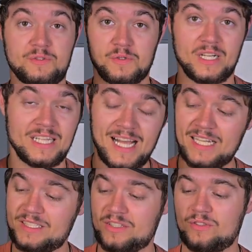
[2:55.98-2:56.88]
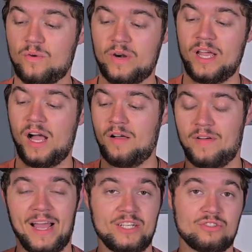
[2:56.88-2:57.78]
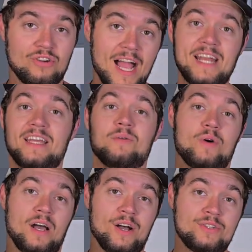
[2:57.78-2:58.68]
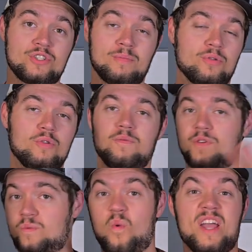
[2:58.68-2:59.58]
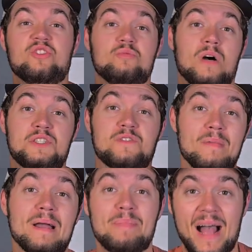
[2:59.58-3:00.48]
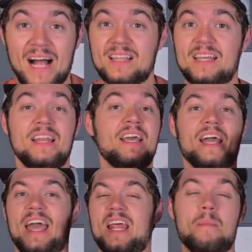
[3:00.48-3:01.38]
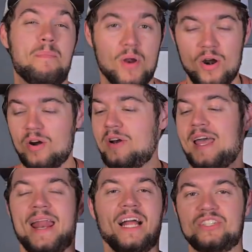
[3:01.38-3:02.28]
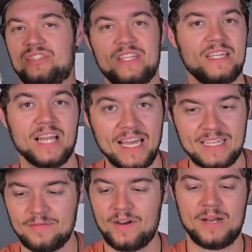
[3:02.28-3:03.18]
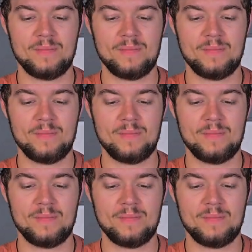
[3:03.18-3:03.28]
this was a classic story of I tried it when 100 proof was way too much for my palate, and it burned, and I just didn't like it very